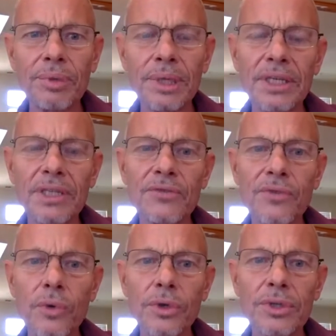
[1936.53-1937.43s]
police
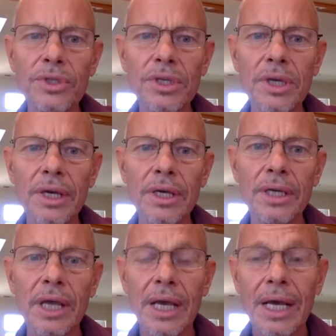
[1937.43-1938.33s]
force and
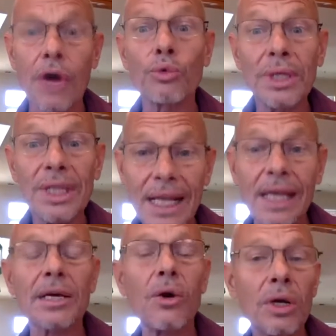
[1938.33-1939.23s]
our
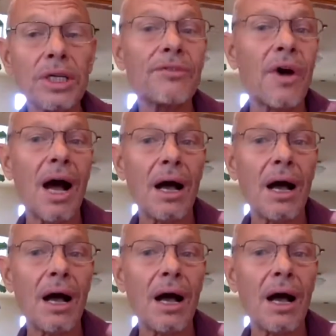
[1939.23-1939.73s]
and the quality of